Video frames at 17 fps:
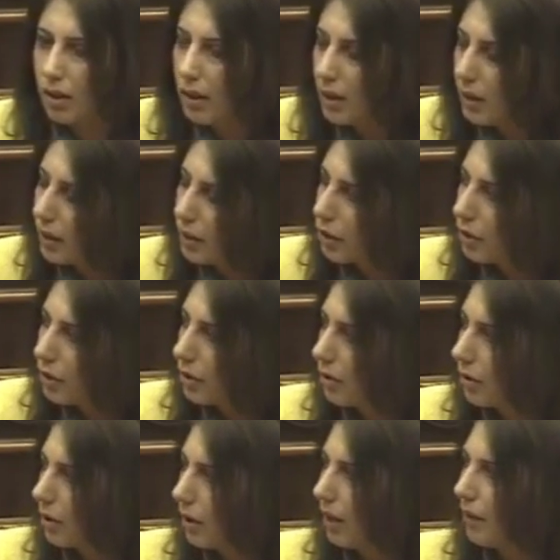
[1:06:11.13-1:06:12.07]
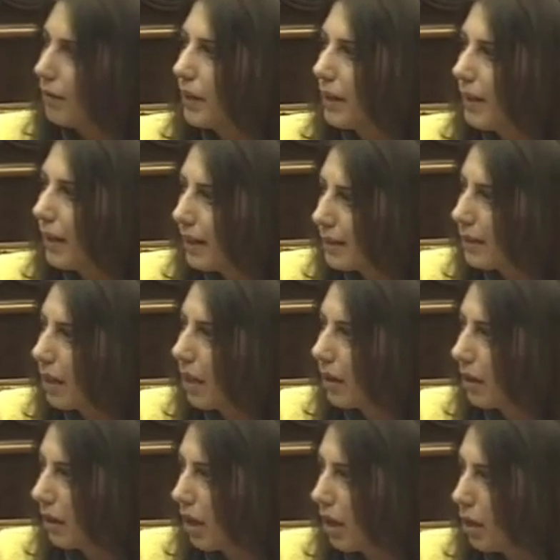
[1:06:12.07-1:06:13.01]
and maybe irreplaceable
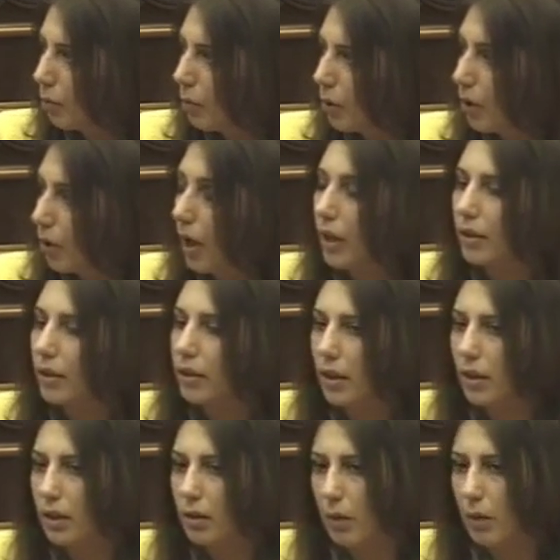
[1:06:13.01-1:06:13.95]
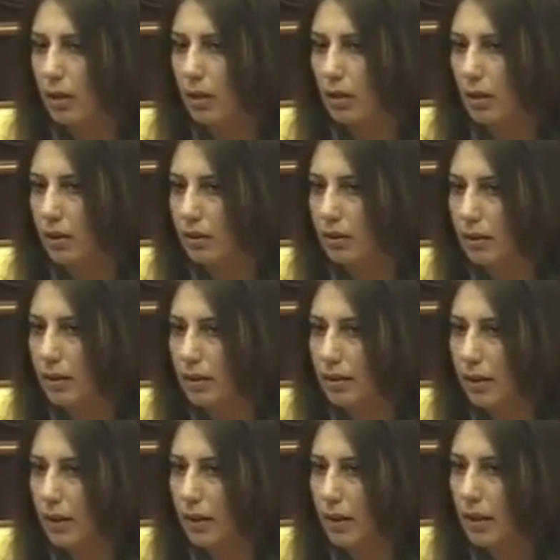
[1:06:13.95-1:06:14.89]
persons in our country.
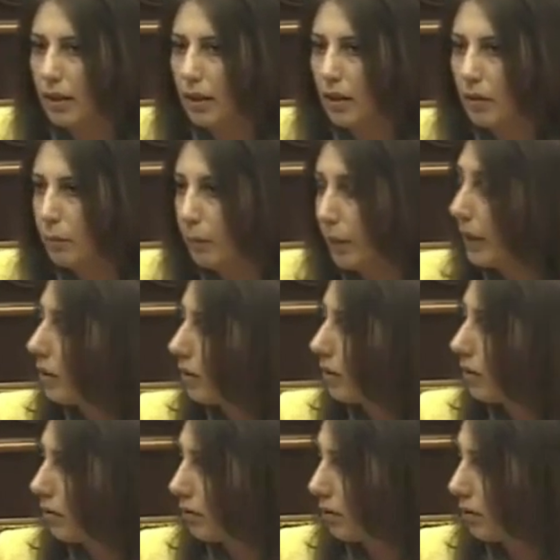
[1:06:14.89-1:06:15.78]
So,